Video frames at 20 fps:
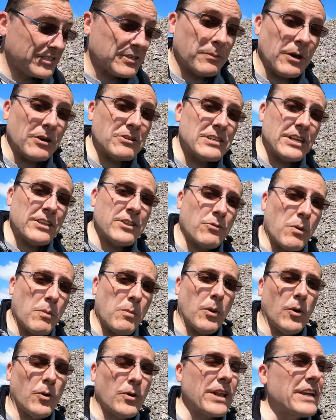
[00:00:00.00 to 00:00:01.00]
supposedly the
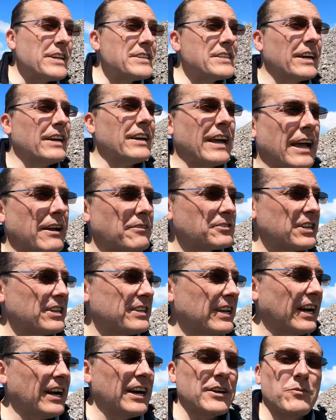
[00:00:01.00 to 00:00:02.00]
report is that how she
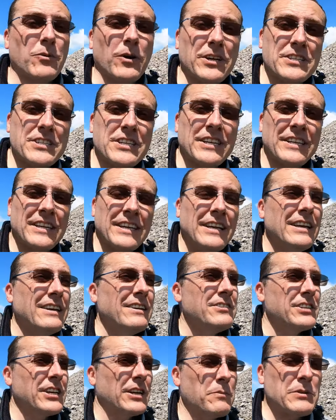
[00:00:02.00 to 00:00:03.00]
died was
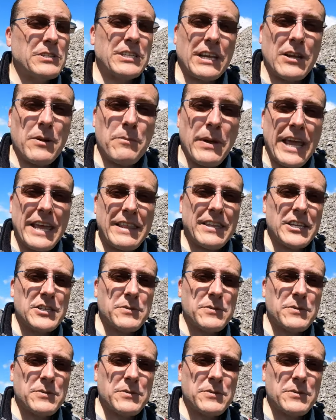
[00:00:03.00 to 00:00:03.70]
she had a particular bathing